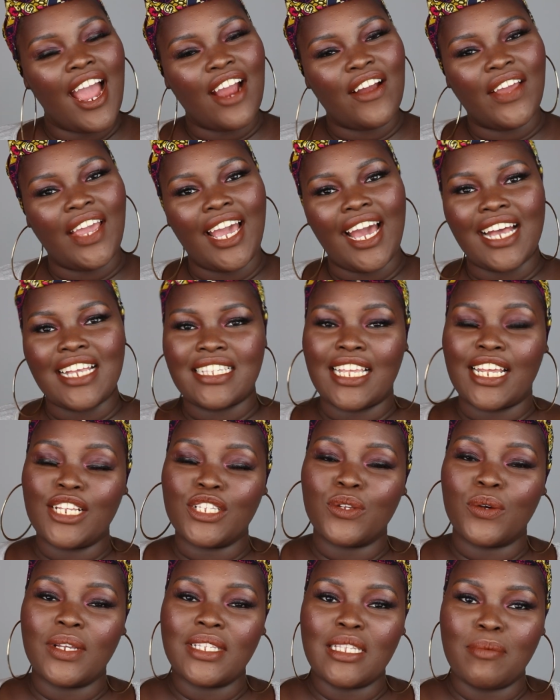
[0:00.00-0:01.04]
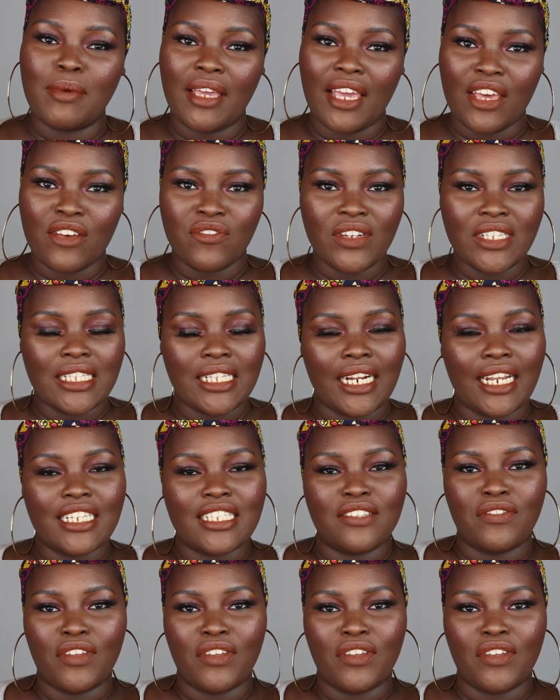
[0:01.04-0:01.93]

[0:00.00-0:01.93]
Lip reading: Alright guys, that is going to be it for today's